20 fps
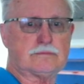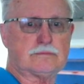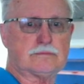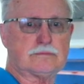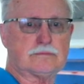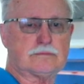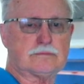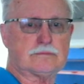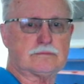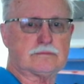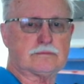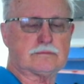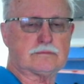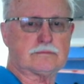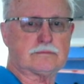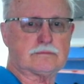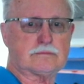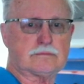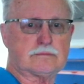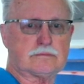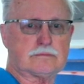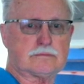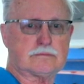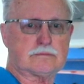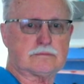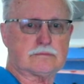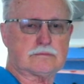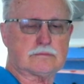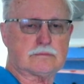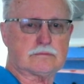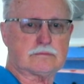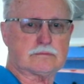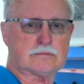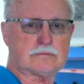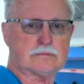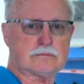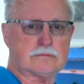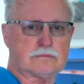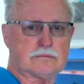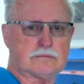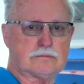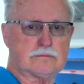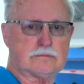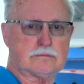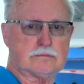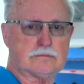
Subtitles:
No words are spoken by the person on screen.